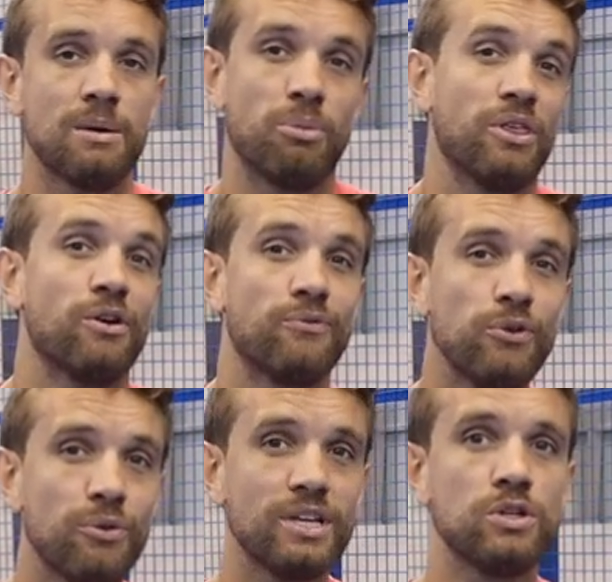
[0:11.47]
But there are a
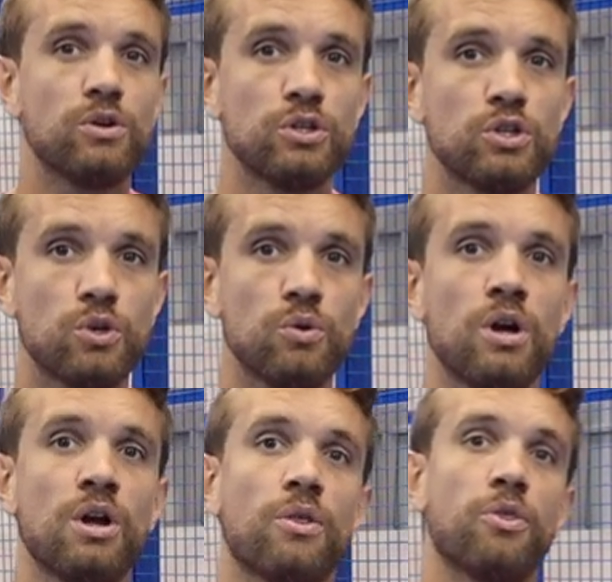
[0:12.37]
few things you can do
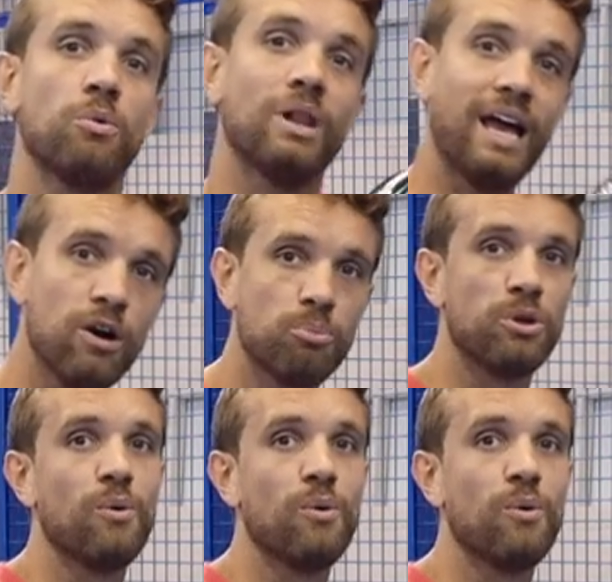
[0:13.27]
that will help